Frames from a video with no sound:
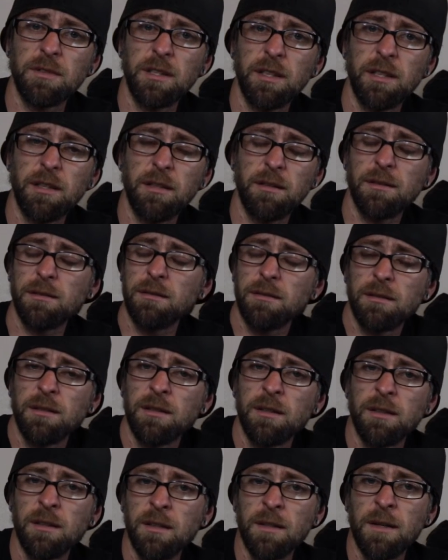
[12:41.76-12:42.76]
And
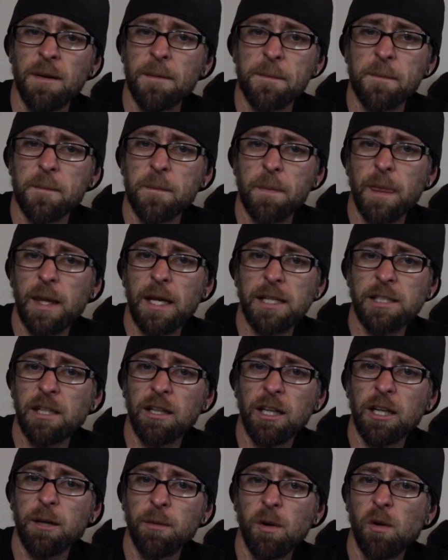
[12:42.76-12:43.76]
I
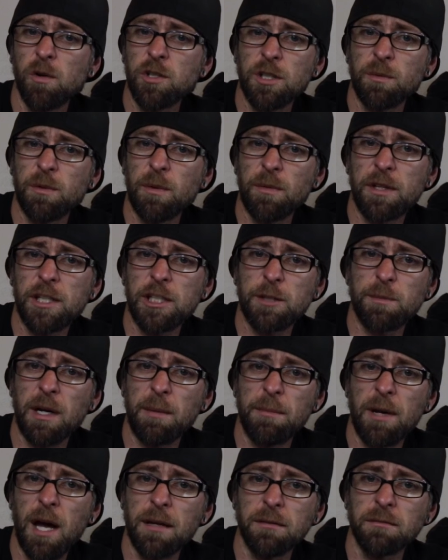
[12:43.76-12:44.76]
sound like I'm going somewhere with this, but
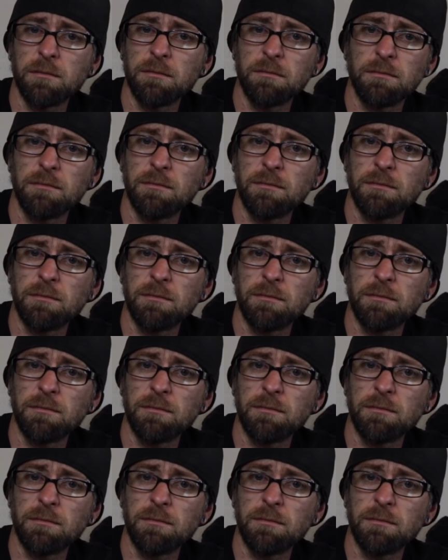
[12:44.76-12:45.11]
I'm not.